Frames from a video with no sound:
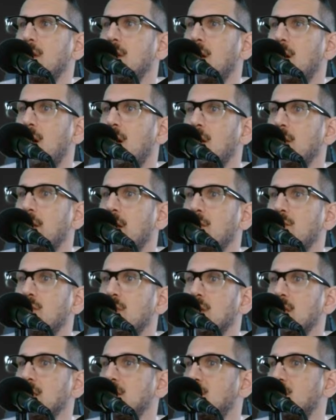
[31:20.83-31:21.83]
Are they
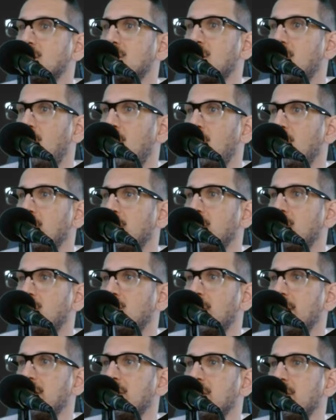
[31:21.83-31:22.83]
really just called the
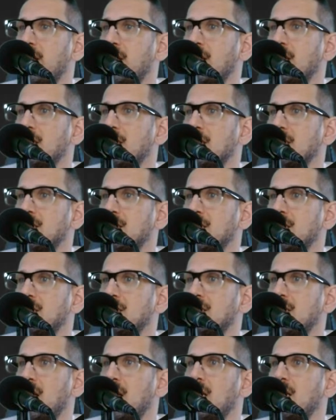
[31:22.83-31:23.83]
greater than and less
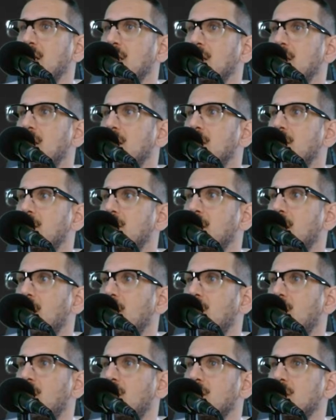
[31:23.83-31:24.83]
than sign? They're
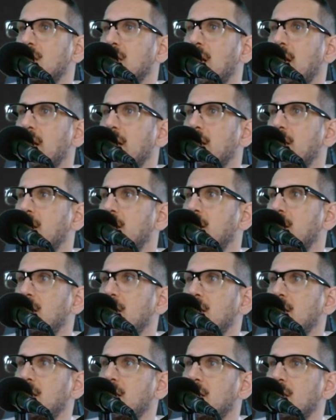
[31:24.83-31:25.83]
not called like
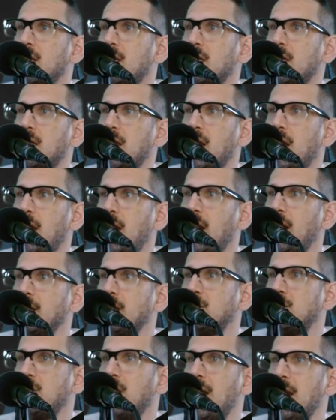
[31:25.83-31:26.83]

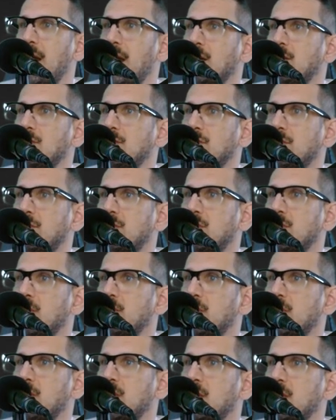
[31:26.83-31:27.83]
edge angles or
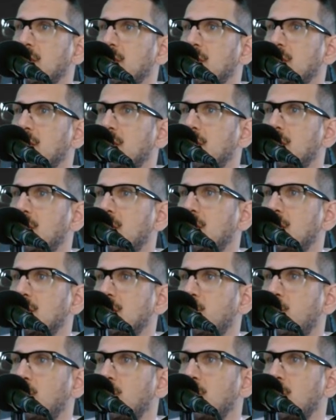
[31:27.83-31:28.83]
something? It's
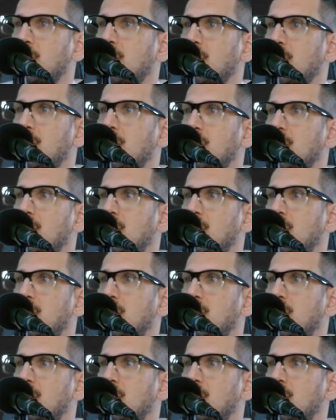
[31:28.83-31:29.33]
important to know